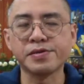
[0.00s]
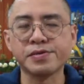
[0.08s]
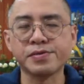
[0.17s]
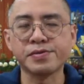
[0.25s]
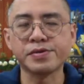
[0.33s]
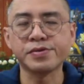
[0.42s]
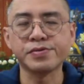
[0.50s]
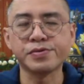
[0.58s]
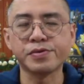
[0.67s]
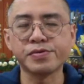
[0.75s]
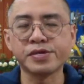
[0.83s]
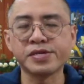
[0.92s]
so that you
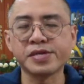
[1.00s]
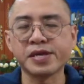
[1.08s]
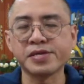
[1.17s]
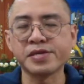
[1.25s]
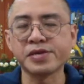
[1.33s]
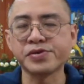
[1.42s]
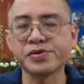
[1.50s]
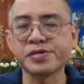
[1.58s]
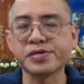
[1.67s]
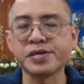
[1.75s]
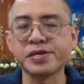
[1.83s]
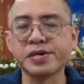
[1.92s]
notice
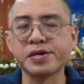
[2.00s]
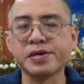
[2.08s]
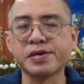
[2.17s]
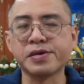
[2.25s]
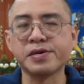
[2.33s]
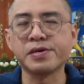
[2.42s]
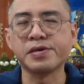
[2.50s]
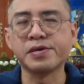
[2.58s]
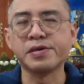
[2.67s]
sensations here,